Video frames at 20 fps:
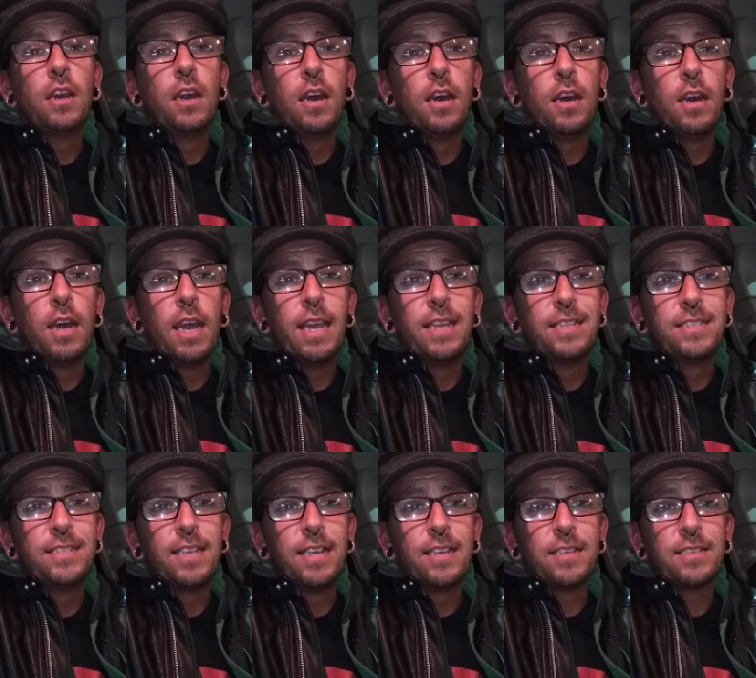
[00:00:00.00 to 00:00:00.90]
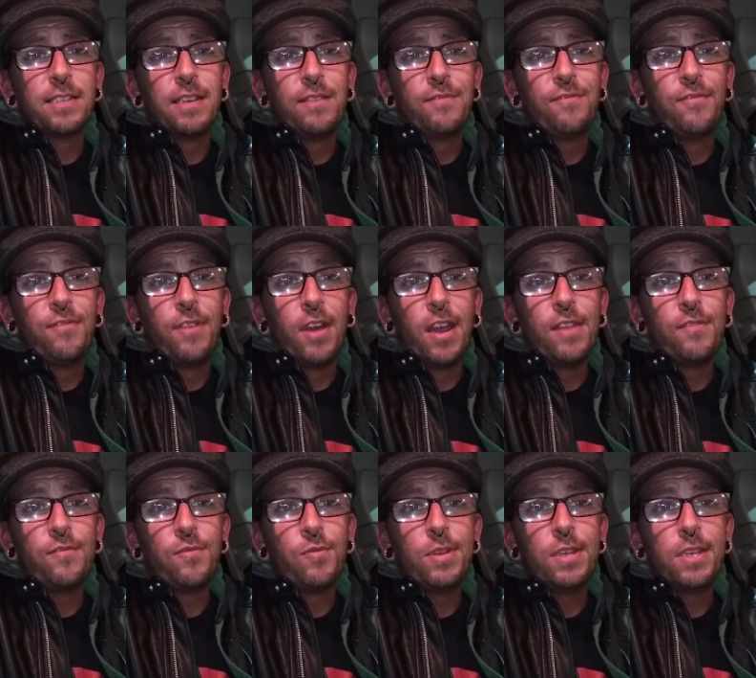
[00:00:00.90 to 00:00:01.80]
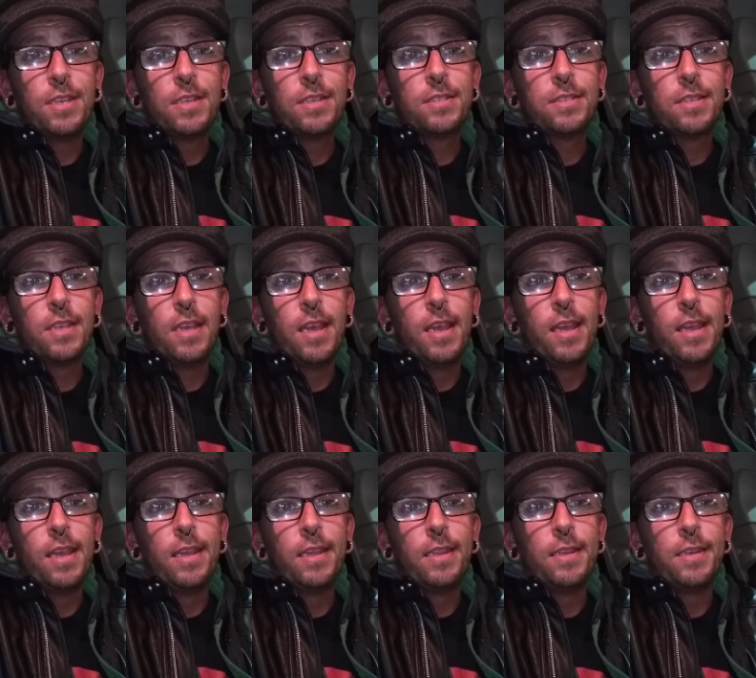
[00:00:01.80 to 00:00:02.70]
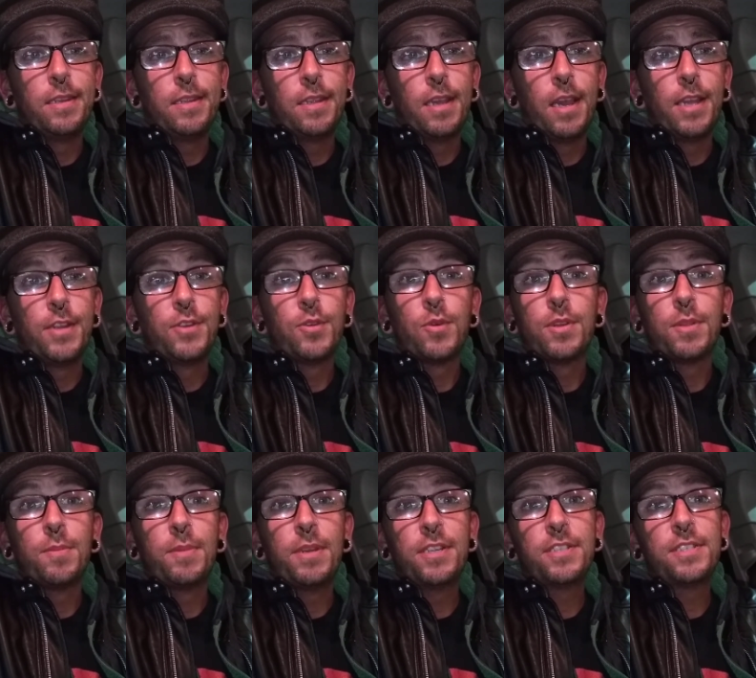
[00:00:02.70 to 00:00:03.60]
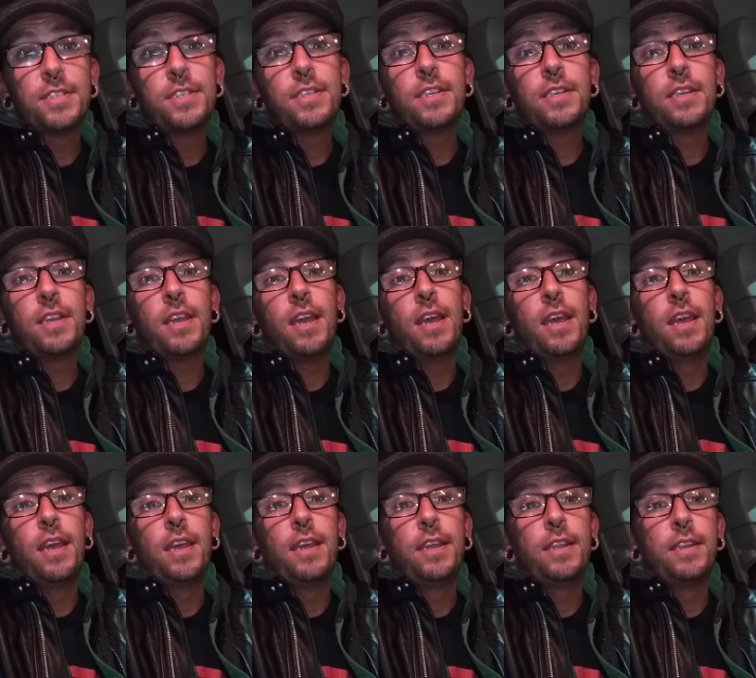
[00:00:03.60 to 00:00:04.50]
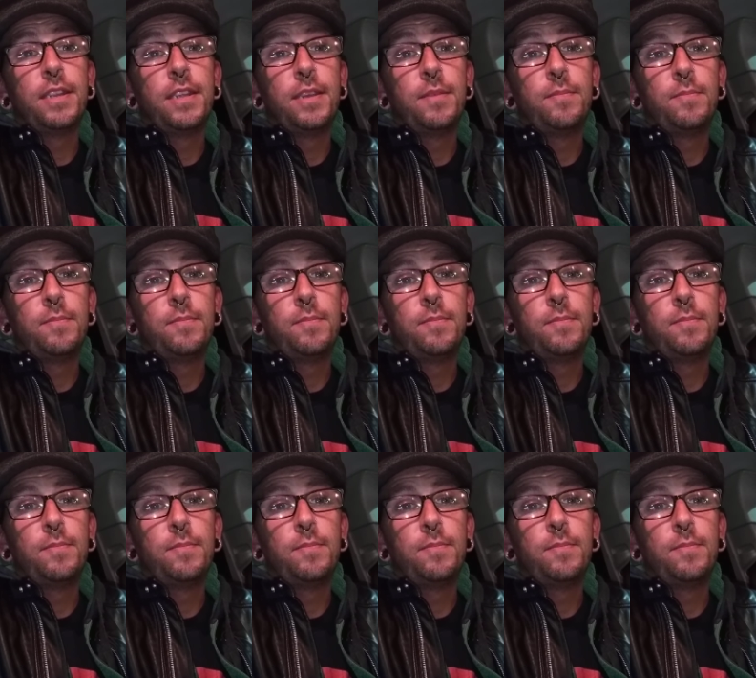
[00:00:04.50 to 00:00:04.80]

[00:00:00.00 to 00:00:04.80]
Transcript: Uh, I had sex at five weeks and I tore the piercing and it